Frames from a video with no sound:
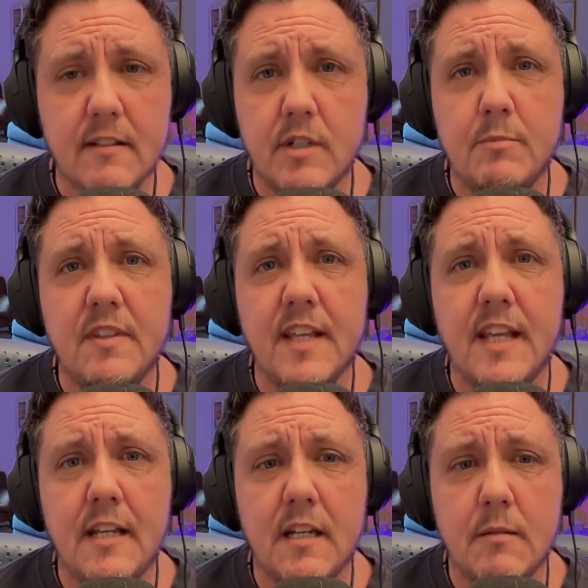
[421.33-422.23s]
what I'm
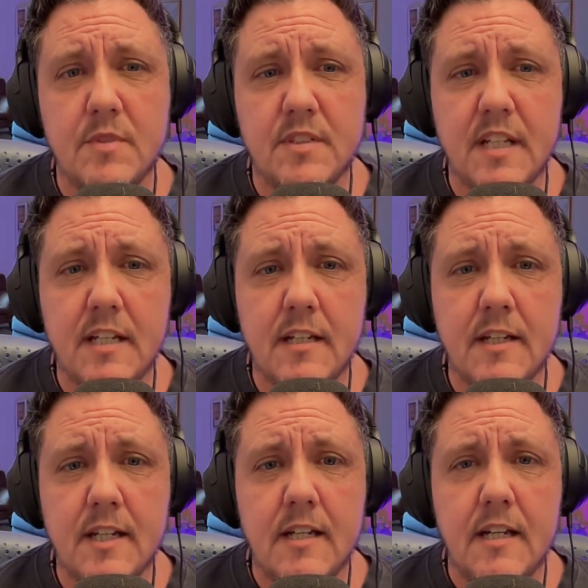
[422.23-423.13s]
saying. I'm saying,
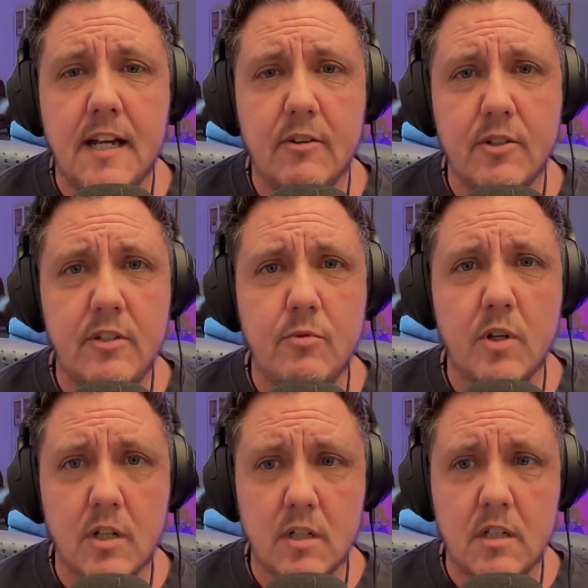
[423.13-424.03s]
how can you
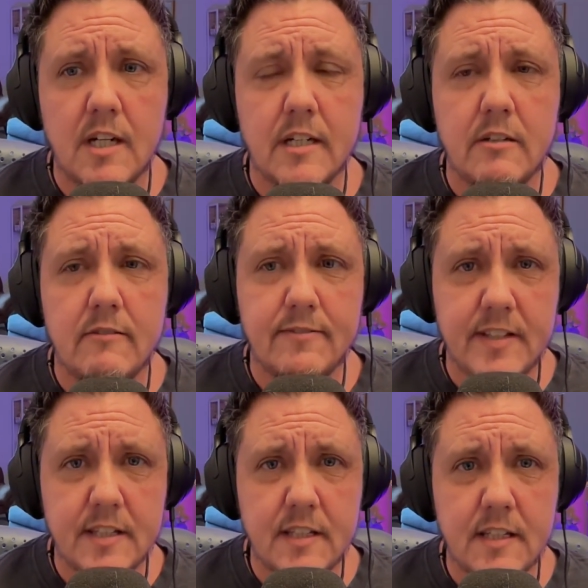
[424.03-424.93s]
honor how you're
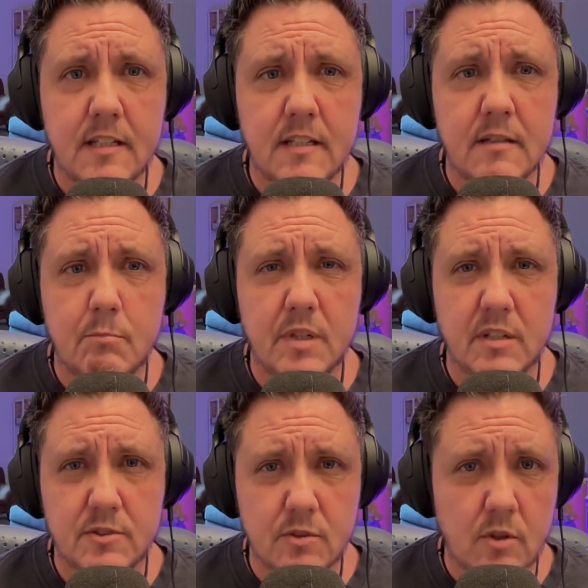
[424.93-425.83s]
feeling, but
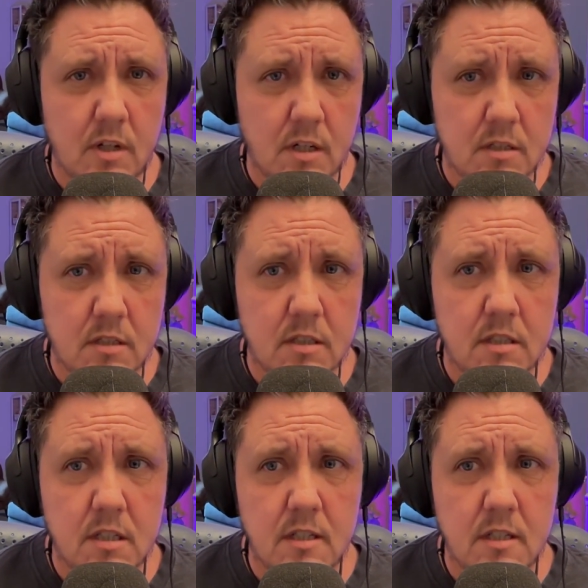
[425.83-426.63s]
also honor